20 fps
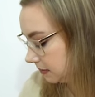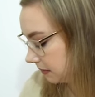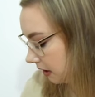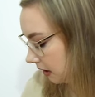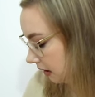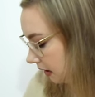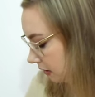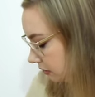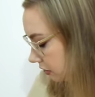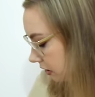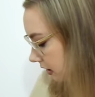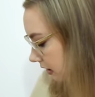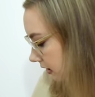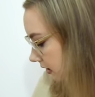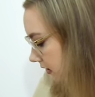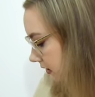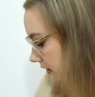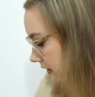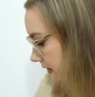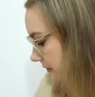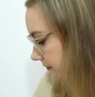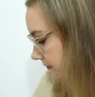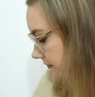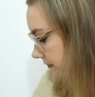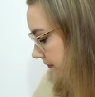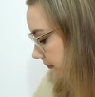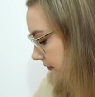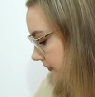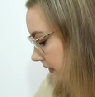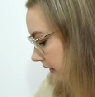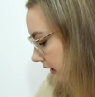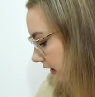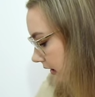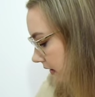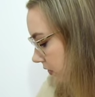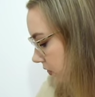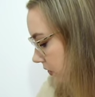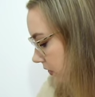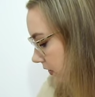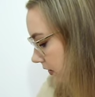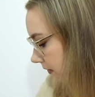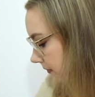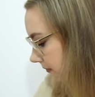my hydrating serum that I took?